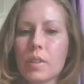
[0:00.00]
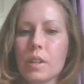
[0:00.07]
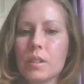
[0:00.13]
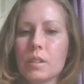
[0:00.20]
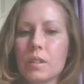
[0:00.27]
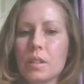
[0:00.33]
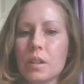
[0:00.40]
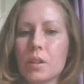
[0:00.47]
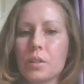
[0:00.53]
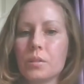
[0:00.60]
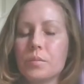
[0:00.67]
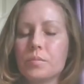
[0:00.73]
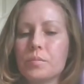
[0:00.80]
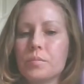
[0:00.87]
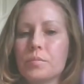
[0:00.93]
So,
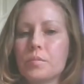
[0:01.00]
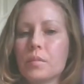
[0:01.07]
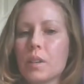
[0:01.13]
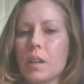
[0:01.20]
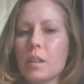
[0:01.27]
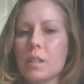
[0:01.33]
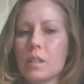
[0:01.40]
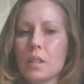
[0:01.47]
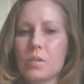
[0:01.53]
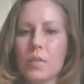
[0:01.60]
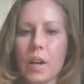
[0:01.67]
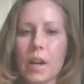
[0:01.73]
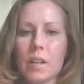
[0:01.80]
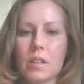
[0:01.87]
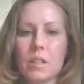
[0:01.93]
and this is
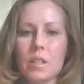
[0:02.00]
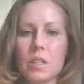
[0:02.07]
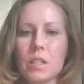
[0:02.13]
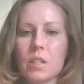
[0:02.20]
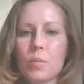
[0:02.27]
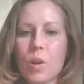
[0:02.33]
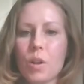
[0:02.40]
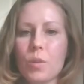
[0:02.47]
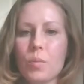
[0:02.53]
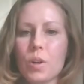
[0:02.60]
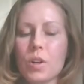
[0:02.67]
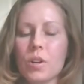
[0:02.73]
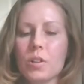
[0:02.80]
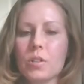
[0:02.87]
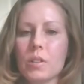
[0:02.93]
fine. This is a smaller
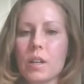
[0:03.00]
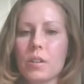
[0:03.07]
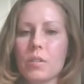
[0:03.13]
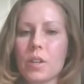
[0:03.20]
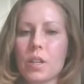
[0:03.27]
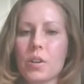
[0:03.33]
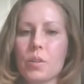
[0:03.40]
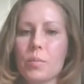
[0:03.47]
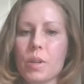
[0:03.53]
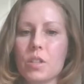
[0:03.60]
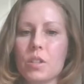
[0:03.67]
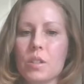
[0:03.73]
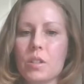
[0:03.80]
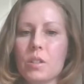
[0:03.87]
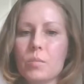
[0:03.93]
purse. I don't carry much
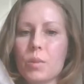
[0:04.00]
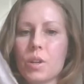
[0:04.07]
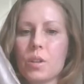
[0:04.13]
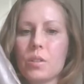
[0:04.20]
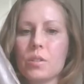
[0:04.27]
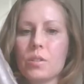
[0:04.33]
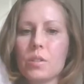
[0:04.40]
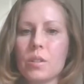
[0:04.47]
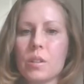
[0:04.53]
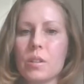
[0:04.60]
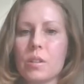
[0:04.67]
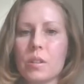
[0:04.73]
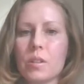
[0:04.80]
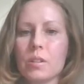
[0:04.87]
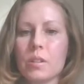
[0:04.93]
in this purse,
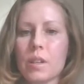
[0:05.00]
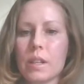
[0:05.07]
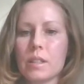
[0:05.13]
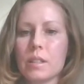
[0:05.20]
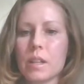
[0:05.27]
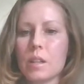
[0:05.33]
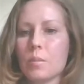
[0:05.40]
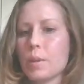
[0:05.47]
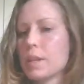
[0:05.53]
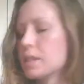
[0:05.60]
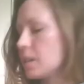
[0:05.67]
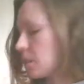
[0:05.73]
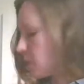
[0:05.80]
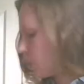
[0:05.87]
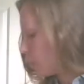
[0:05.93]
so that's not a big
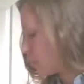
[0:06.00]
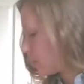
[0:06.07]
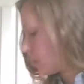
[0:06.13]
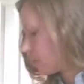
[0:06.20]
deal.